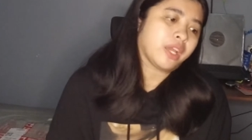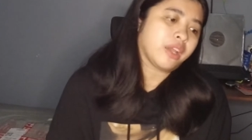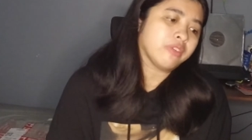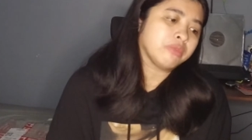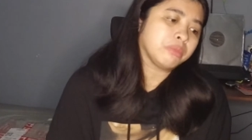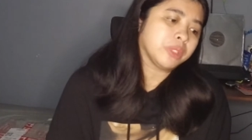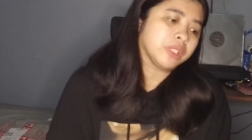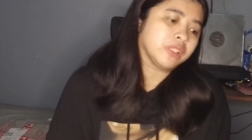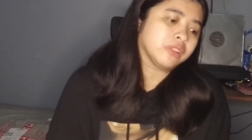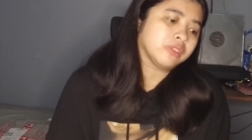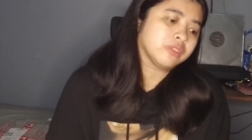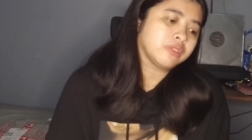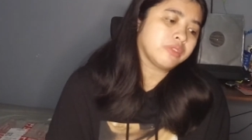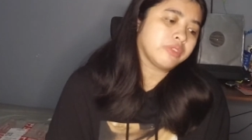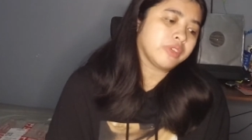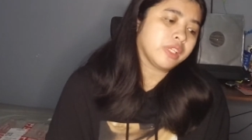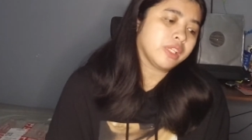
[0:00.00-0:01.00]
I've been
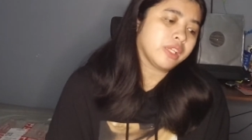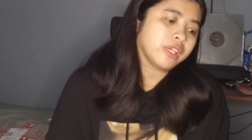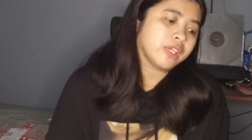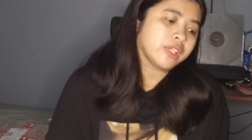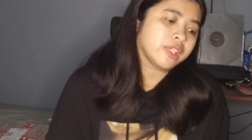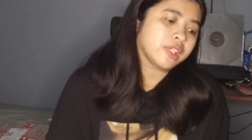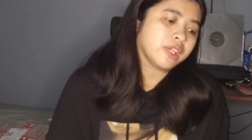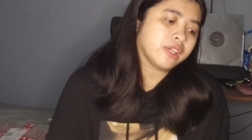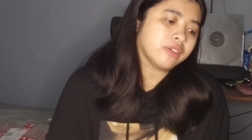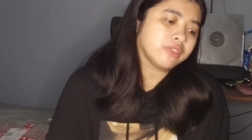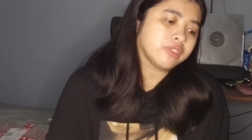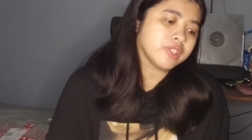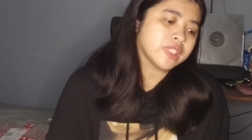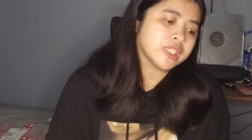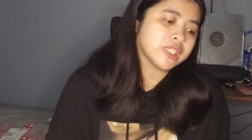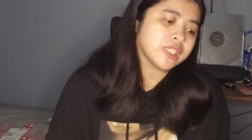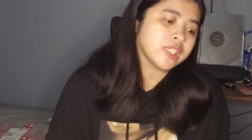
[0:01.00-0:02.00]
feeling
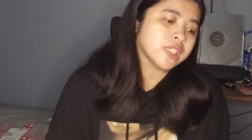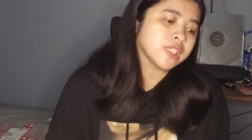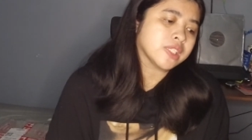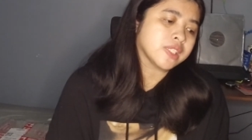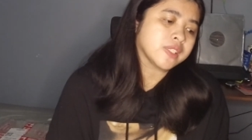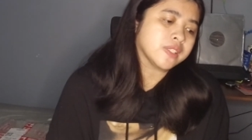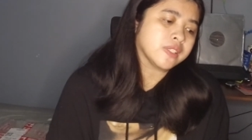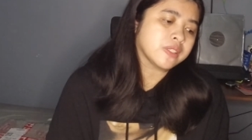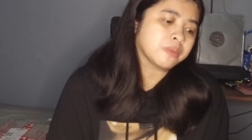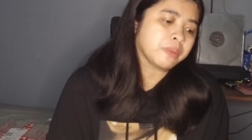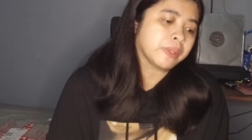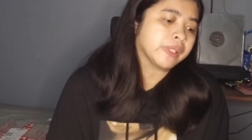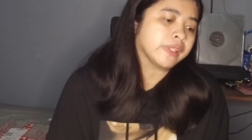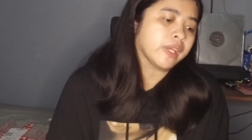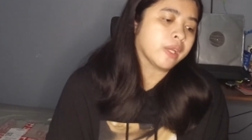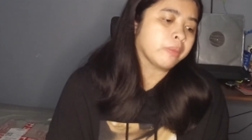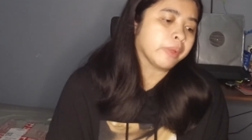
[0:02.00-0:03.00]
ever since this
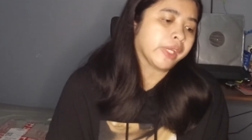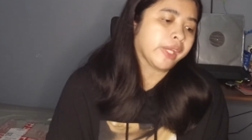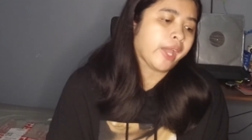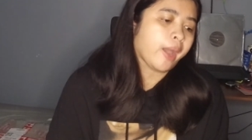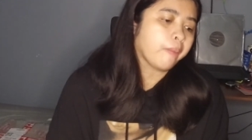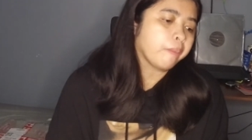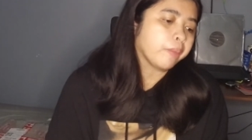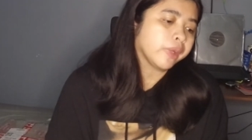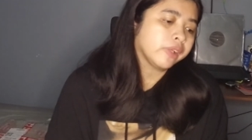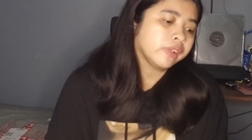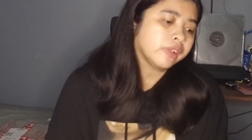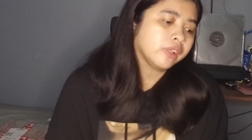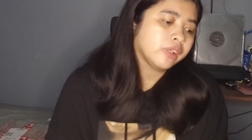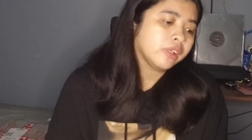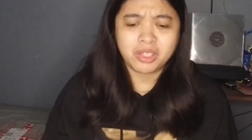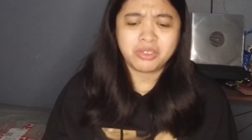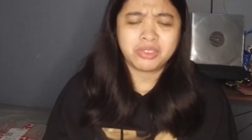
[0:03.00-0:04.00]
pandemic happened.
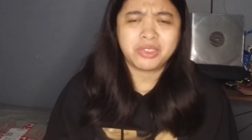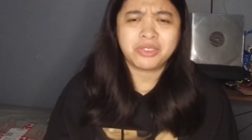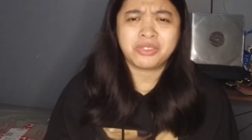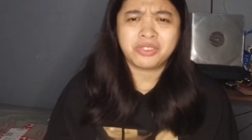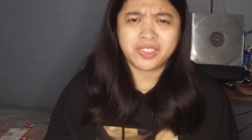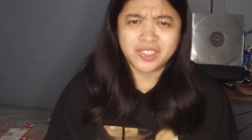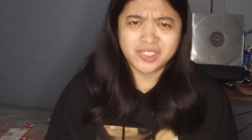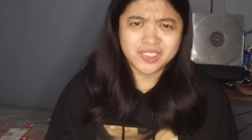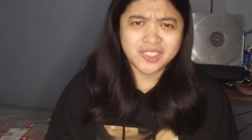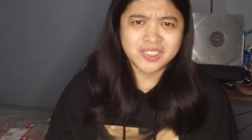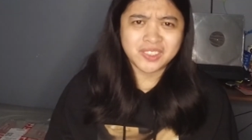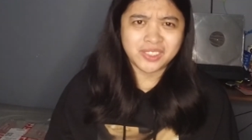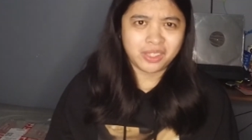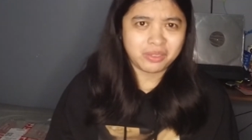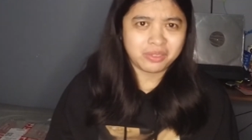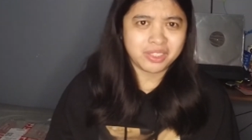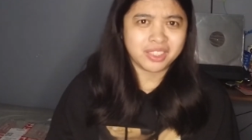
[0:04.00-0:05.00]
If you feel the
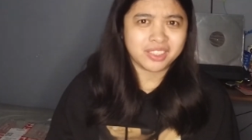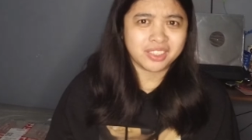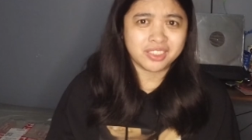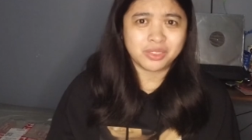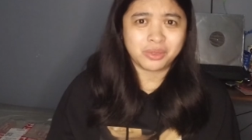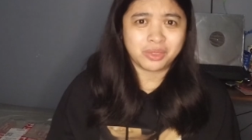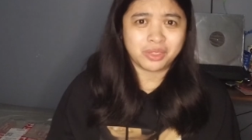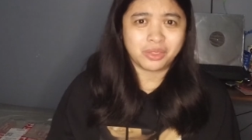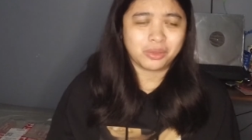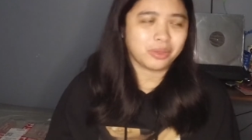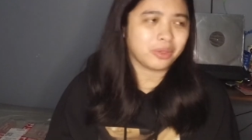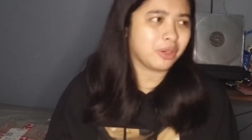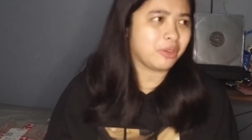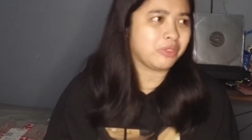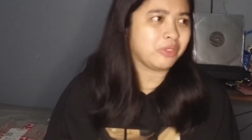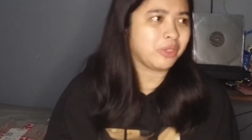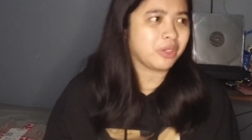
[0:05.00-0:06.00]
same thing as what, or
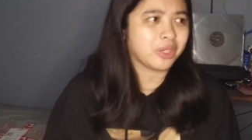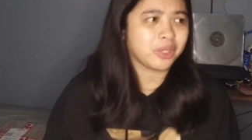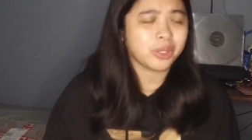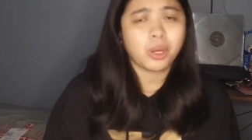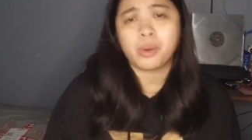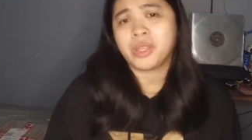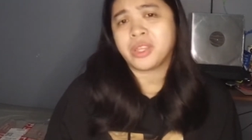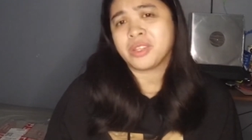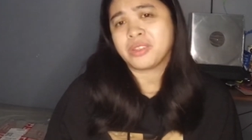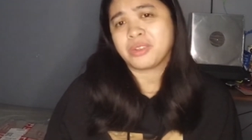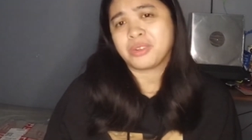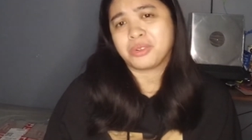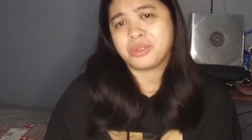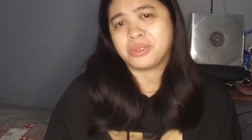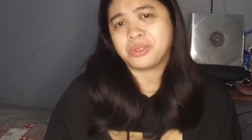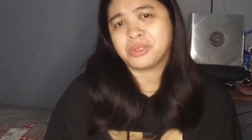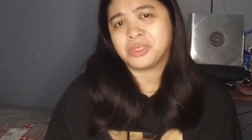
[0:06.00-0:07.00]
if you're going
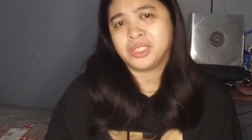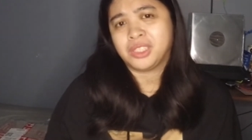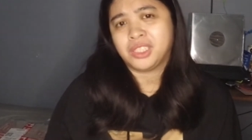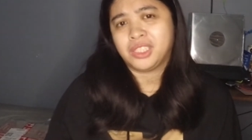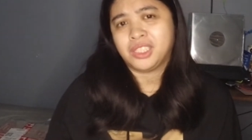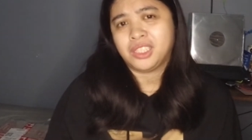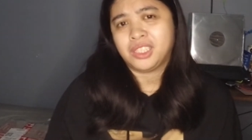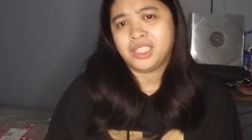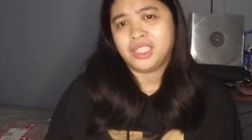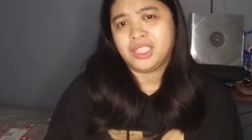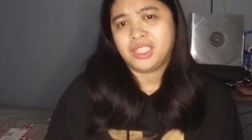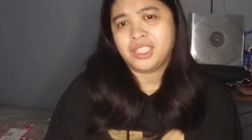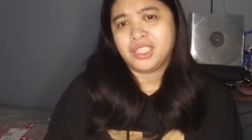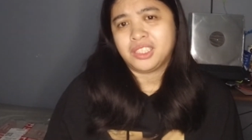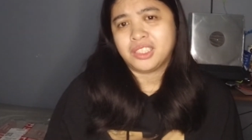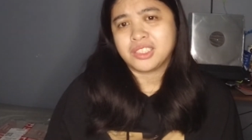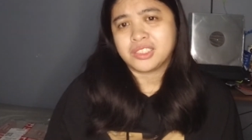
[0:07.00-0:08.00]
through
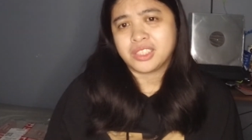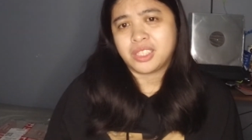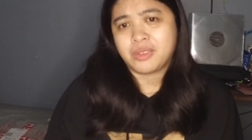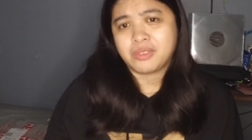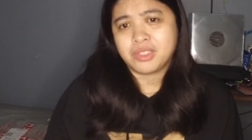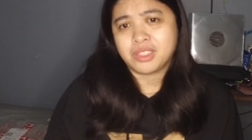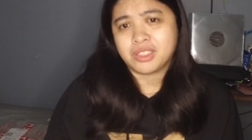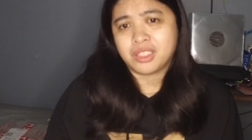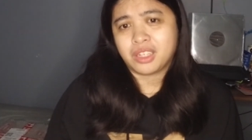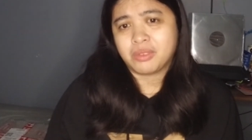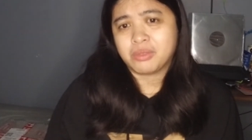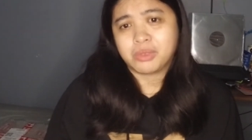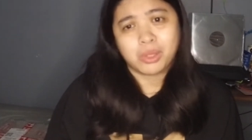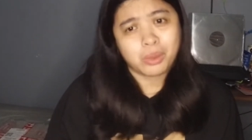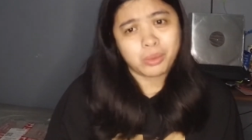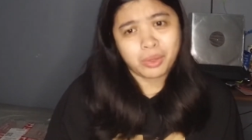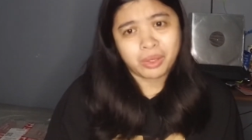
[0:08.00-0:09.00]
the same thing that I'm
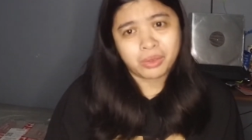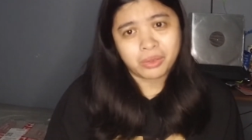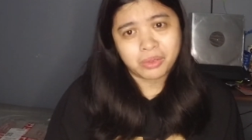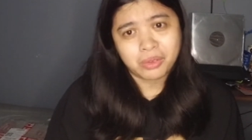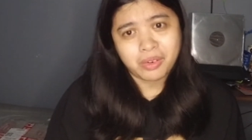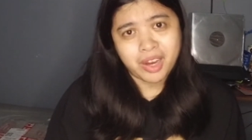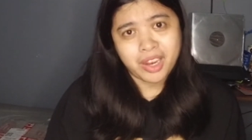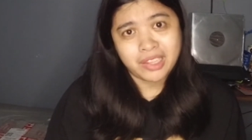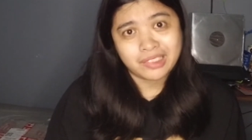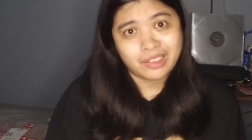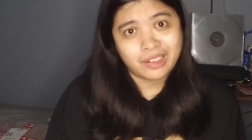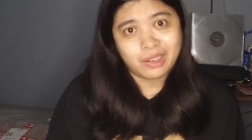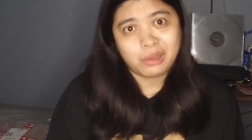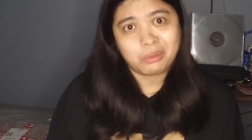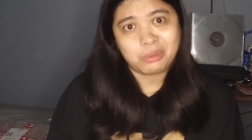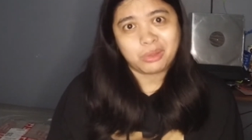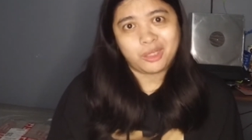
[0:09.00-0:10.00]
going through right
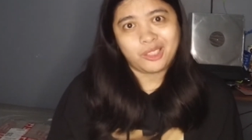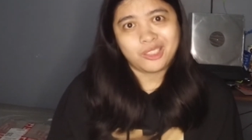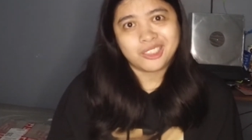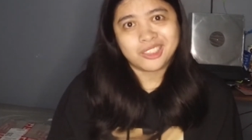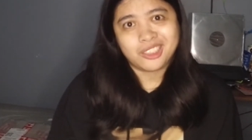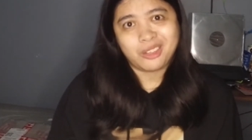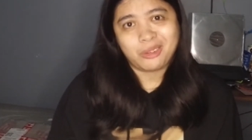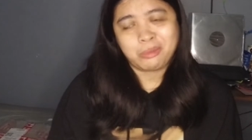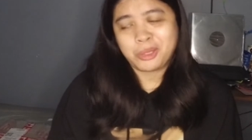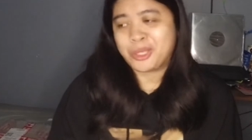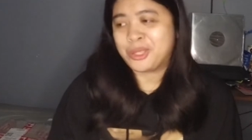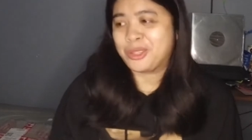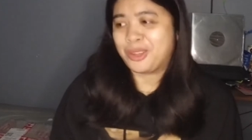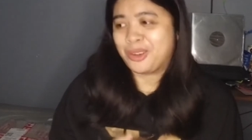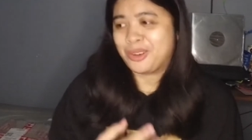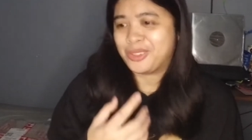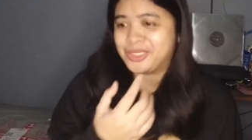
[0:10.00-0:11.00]
now, please let me
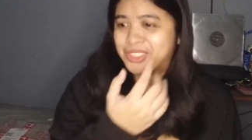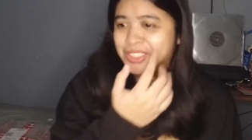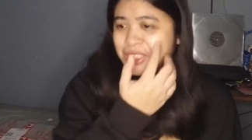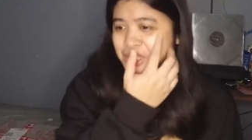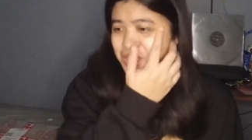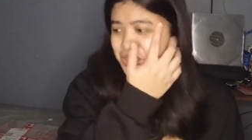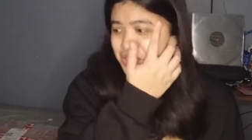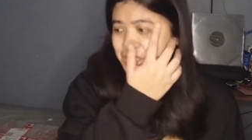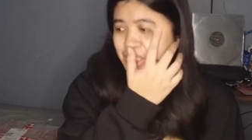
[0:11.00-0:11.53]
know, because